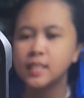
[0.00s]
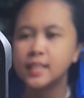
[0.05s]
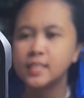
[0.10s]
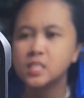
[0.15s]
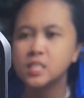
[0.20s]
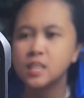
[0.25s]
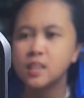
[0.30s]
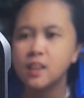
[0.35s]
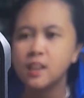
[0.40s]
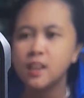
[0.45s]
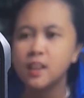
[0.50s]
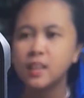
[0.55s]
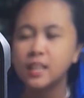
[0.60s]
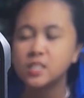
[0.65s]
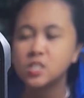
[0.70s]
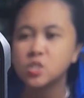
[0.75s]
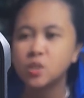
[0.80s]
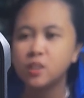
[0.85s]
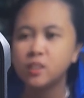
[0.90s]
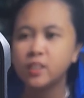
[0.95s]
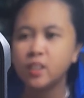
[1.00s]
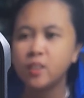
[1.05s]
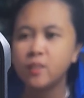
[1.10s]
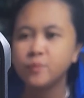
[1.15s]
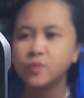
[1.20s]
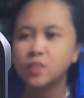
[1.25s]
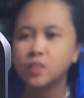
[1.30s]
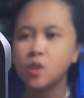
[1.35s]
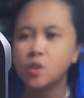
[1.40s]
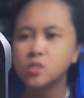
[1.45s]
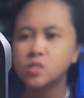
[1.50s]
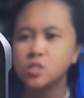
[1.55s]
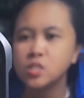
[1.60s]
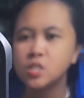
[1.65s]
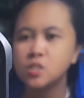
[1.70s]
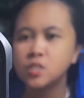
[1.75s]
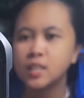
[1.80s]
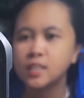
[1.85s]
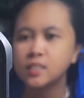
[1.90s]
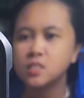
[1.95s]
let's get started. The
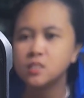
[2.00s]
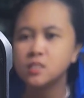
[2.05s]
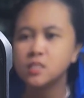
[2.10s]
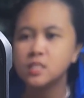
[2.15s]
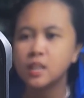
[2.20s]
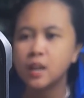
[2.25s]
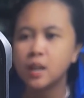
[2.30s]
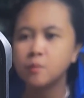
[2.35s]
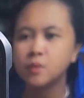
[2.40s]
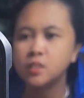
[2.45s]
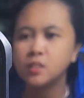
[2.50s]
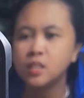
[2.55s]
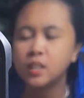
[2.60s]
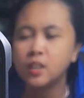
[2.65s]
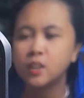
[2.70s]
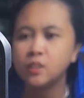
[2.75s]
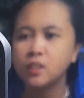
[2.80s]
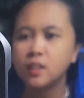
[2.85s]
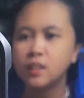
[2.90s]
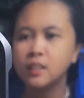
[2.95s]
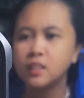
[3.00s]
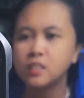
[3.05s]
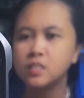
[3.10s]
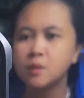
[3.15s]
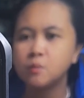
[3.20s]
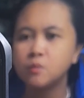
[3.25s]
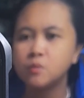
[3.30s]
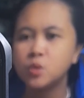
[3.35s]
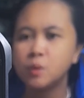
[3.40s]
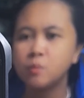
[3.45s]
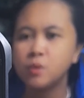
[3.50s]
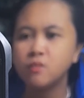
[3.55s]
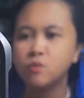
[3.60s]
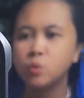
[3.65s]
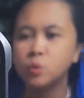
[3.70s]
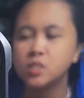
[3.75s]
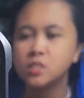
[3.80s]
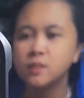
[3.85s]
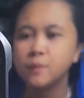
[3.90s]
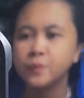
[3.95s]
auctioneer checked the time and declared in a trembling
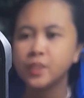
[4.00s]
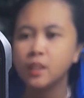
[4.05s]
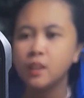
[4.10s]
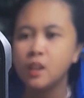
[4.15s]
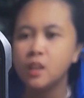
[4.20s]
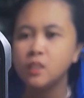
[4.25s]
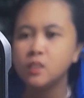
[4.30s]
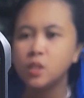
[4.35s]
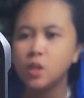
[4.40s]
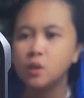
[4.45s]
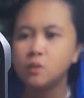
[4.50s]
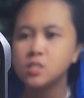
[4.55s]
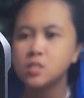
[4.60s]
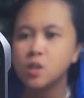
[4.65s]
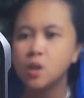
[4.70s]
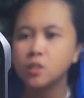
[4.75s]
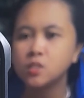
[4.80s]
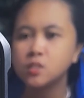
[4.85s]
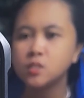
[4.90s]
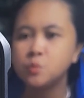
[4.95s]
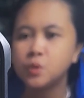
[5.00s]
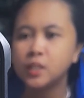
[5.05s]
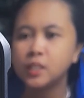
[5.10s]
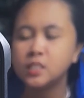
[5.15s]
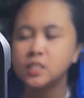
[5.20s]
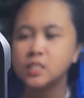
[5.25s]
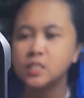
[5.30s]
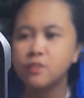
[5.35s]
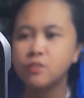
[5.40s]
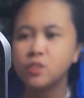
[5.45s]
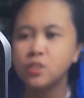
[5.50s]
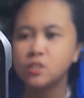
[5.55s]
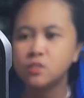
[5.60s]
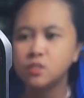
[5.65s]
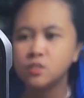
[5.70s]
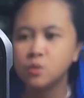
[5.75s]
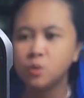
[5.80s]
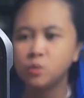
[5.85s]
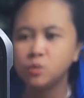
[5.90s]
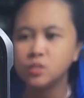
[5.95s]
voice, the lowest auction price is
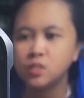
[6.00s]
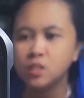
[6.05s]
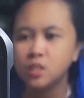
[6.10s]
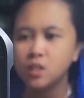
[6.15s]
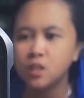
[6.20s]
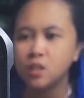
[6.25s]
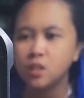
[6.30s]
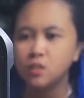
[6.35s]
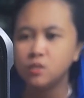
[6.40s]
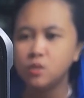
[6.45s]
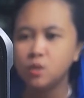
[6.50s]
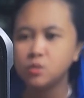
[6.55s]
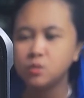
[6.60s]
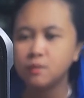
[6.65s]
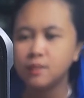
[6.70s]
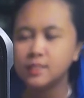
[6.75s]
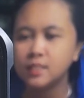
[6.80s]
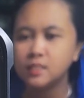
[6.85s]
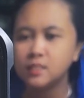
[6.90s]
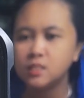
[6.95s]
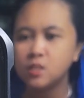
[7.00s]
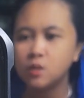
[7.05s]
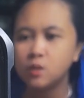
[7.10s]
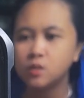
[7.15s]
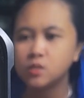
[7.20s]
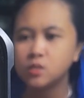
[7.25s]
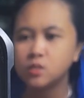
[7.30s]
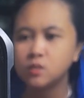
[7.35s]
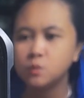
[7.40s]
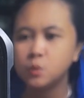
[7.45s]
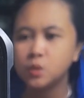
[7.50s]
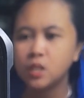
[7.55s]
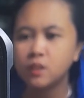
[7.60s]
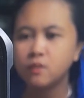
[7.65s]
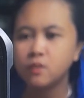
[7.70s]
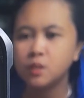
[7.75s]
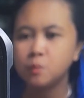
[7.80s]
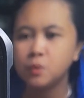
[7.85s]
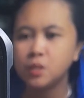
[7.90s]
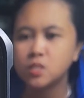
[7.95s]
700 gold. Those who attended the auction were
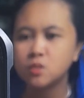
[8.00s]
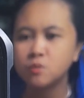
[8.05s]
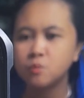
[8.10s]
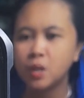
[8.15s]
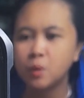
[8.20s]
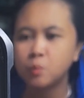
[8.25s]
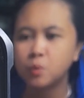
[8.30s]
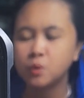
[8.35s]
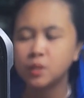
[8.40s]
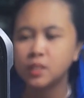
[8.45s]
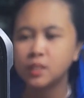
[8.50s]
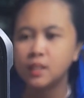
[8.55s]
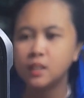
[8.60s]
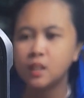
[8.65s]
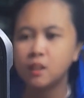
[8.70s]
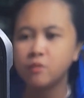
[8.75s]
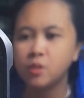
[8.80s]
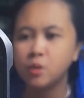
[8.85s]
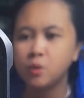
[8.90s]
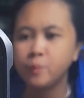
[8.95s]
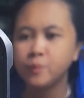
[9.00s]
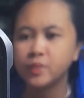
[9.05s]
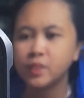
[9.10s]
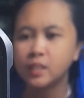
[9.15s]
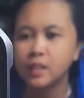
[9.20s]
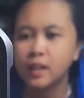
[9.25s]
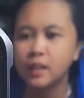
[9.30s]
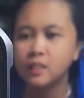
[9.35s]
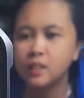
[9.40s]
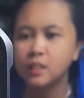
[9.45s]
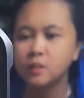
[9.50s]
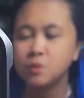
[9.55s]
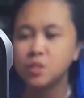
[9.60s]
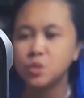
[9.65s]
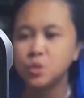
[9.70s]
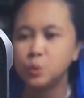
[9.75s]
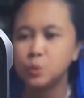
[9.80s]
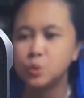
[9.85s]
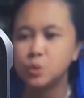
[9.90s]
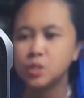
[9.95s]
given a piece of paper and an envelope that had not
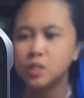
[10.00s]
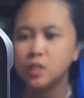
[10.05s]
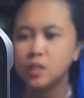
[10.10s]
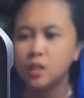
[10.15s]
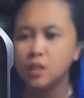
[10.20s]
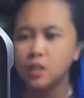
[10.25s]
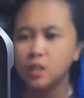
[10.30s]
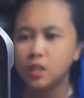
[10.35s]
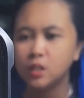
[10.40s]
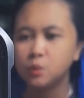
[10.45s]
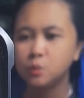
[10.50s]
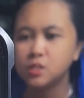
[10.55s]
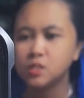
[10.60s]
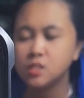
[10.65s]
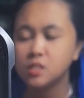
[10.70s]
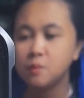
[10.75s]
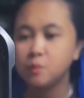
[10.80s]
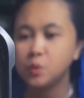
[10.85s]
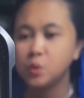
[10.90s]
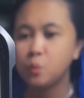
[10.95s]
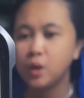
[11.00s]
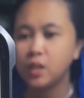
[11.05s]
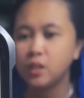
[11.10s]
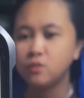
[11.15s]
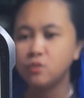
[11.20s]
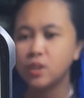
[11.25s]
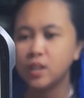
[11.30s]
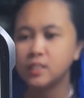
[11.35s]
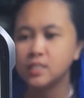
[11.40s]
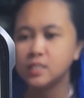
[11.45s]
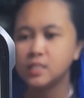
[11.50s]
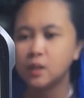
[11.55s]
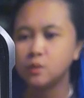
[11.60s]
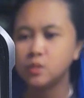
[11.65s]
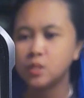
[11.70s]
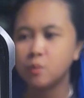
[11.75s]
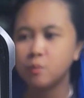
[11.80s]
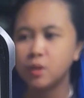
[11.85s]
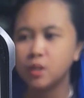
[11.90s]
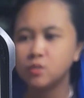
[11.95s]
been used. It was a simple way of writing
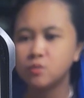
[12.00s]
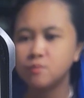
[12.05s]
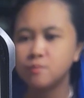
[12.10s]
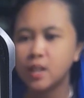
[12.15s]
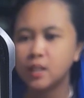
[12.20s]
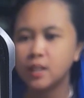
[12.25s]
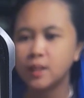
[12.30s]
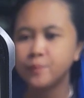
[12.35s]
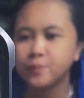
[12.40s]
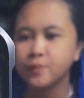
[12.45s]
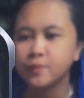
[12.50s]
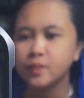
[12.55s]
down the amount of money